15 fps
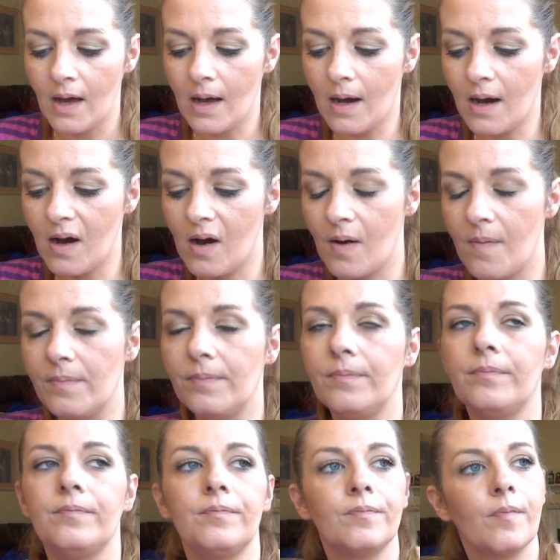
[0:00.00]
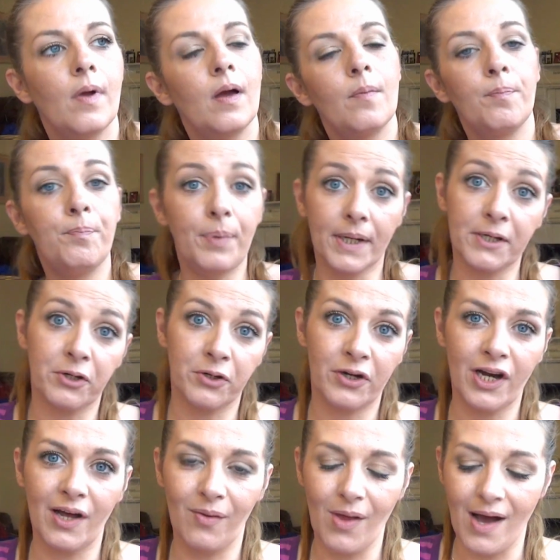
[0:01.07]
I um, bicker
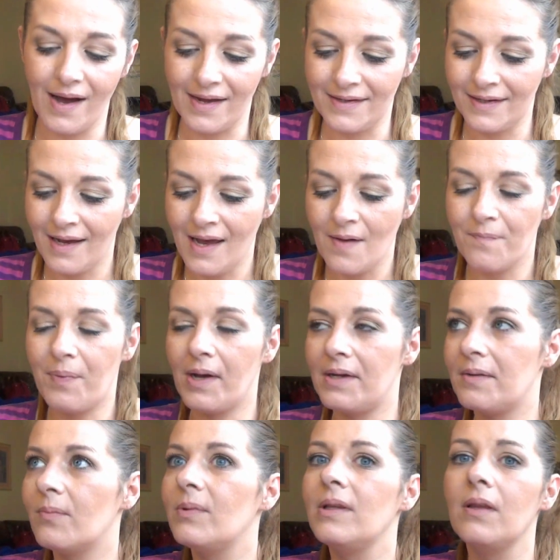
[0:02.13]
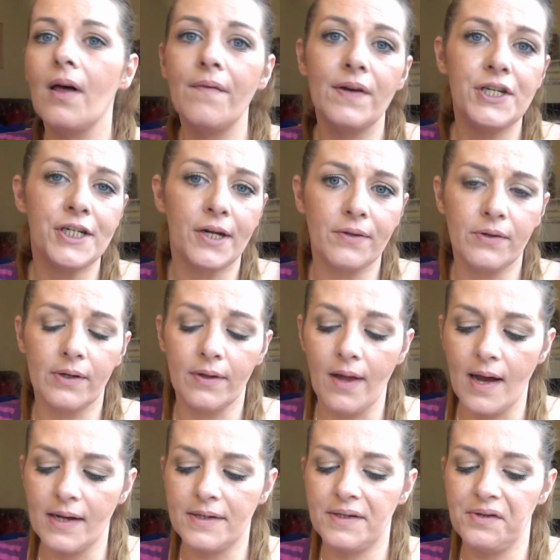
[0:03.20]
a lot, but we love each other a
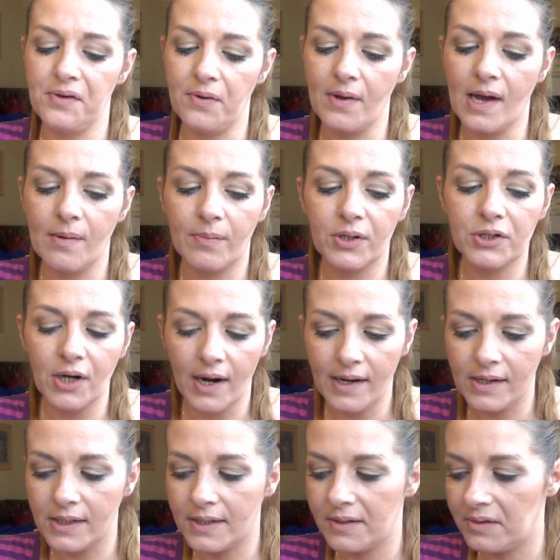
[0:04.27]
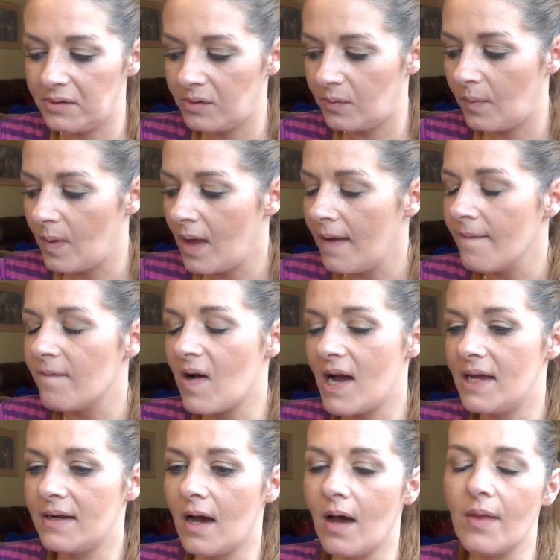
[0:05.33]
lot too, and we're trying to
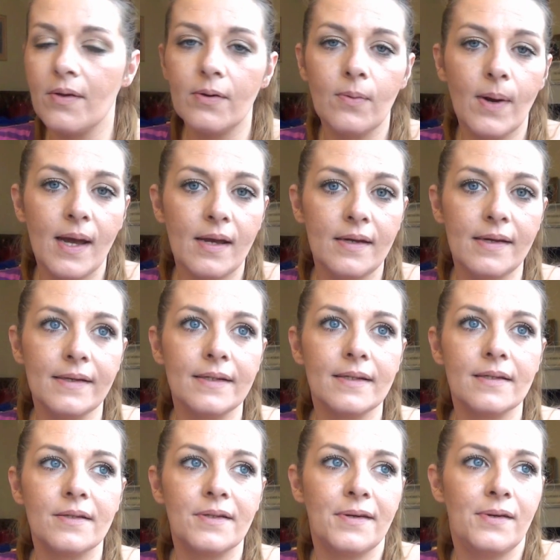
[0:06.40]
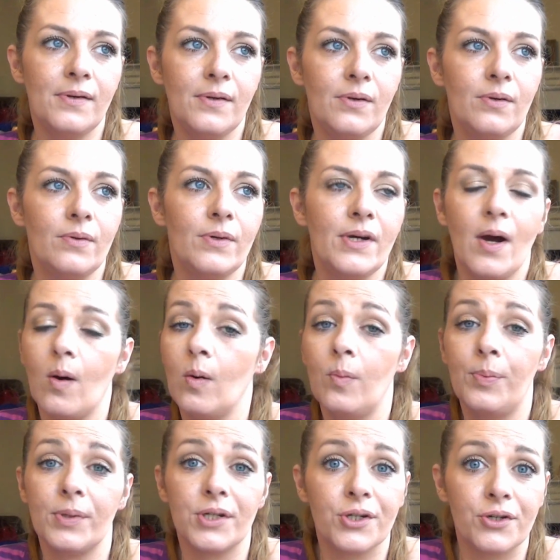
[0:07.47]
find other ways to
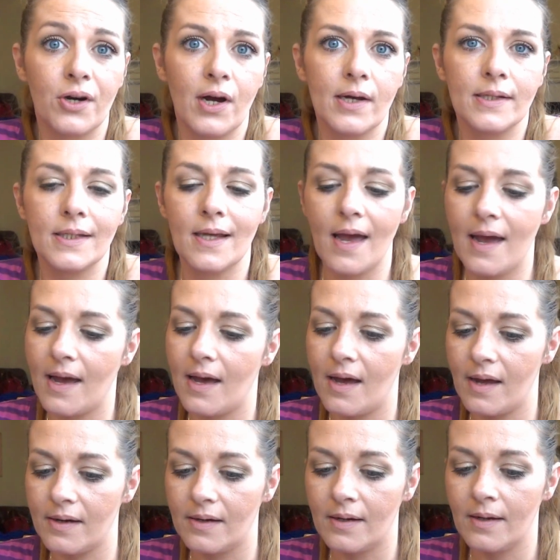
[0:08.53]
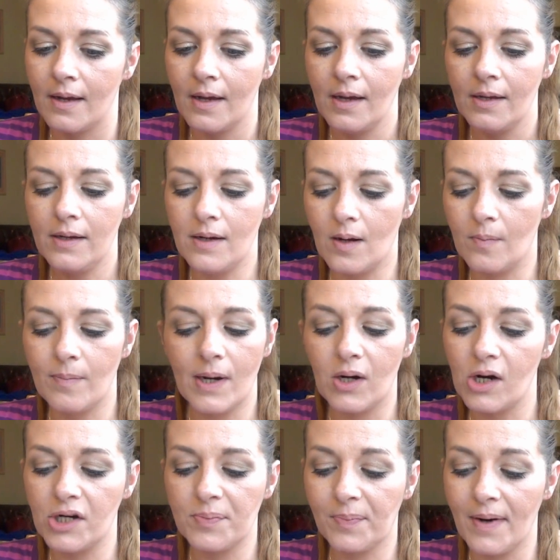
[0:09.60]
cope with stress and you know
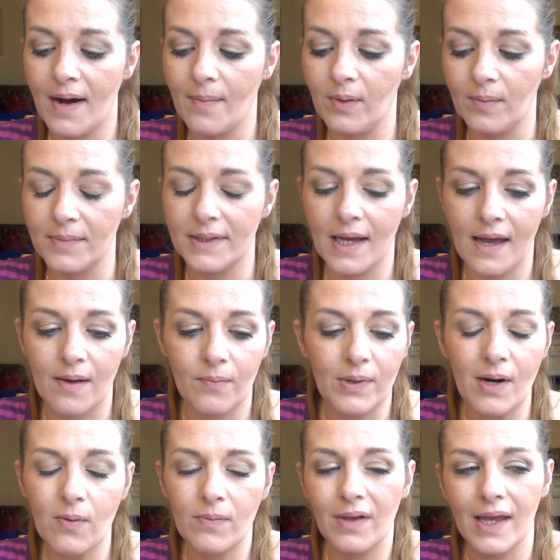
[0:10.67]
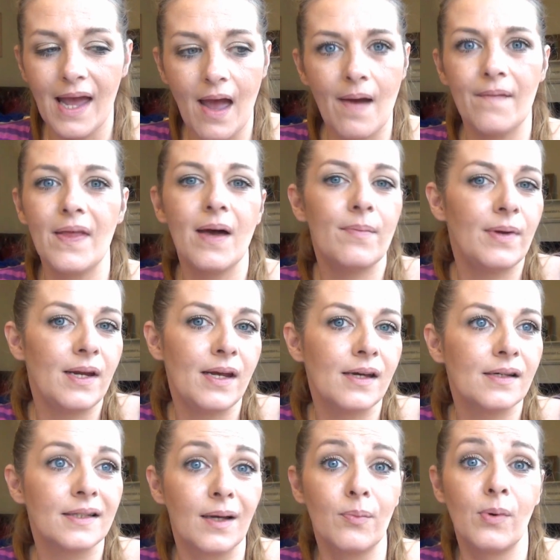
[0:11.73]
marriage problems. And we don't really have that many
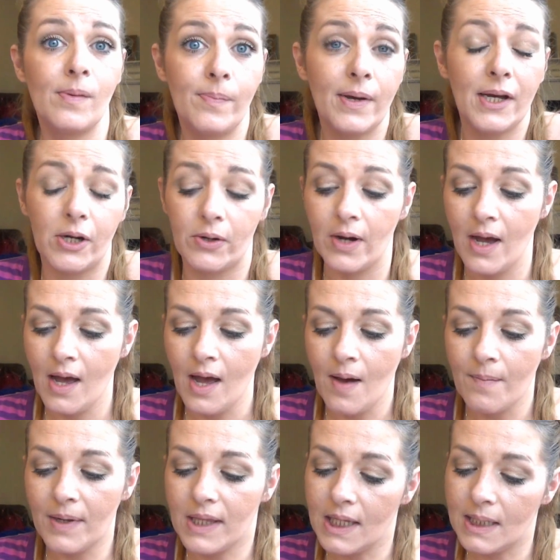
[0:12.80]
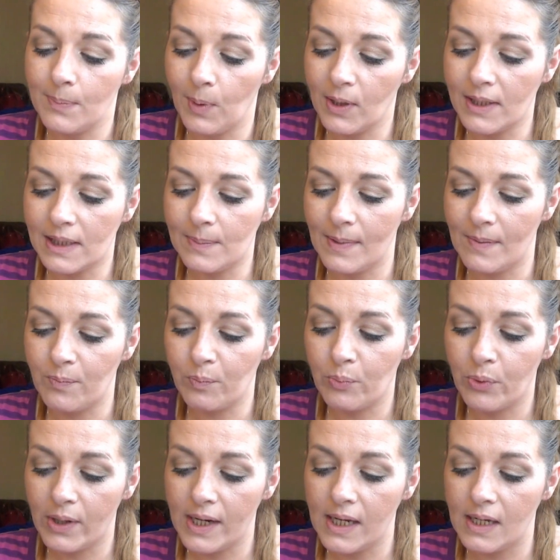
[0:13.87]
except we bicker. But this book has been
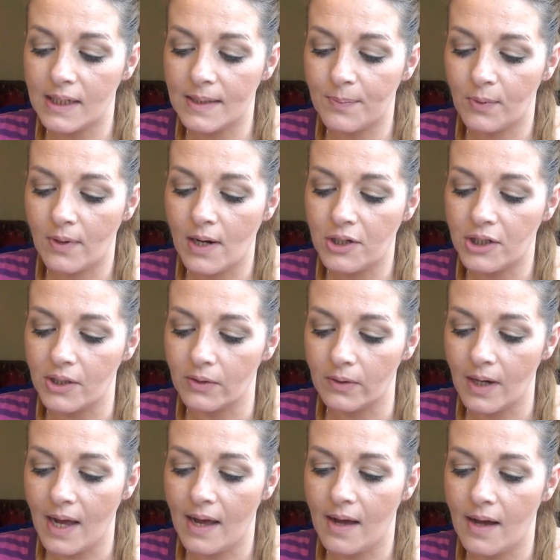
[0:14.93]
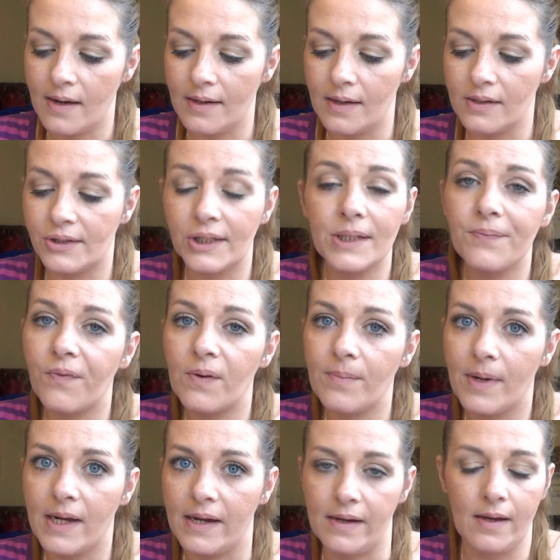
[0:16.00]
pretty inspirational, and just for
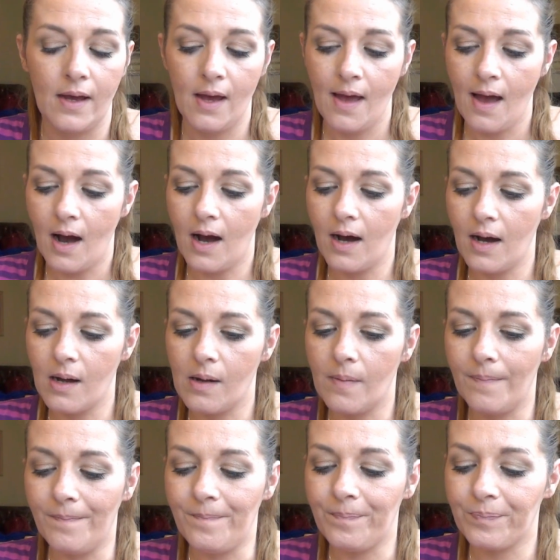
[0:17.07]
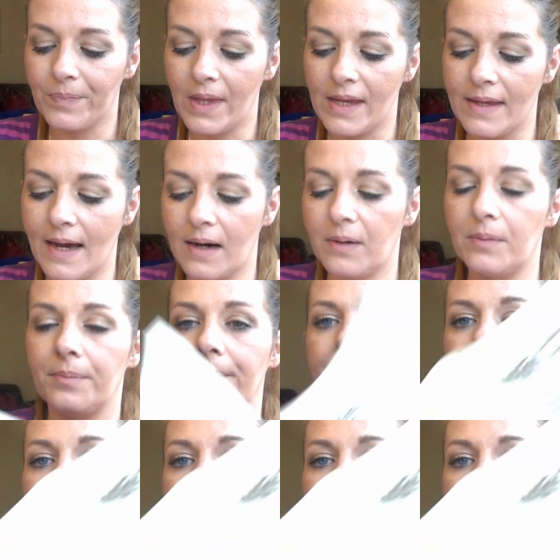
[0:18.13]
me, um, now.